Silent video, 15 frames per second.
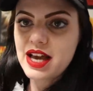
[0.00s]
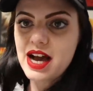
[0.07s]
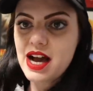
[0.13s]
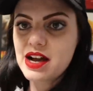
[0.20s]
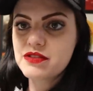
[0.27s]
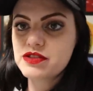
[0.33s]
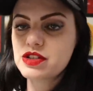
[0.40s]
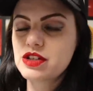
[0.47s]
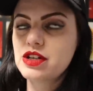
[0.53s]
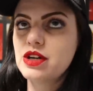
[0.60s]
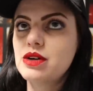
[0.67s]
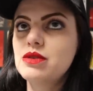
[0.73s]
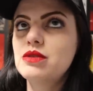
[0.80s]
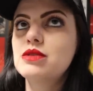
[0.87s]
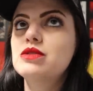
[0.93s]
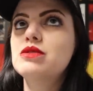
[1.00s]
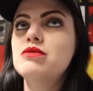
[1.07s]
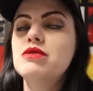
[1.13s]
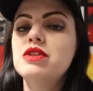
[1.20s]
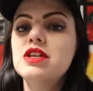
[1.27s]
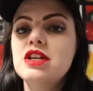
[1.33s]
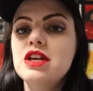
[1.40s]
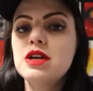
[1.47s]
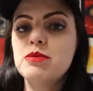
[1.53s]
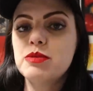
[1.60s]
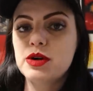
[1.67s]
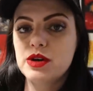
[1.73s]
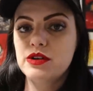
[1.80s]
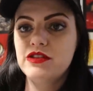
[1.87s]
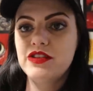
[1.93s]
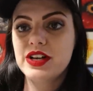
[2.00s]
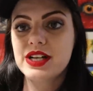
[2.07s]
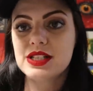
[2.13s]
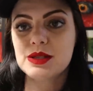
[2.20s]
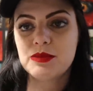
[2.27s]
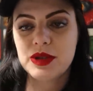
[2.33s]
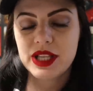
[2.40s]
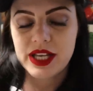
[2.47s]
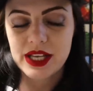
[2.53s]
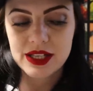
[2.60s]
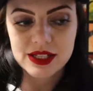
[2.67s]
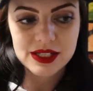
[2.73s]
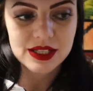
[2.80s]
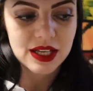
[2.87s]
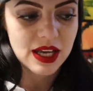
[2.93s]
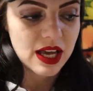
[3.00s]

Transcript: they have to go to the perfect place.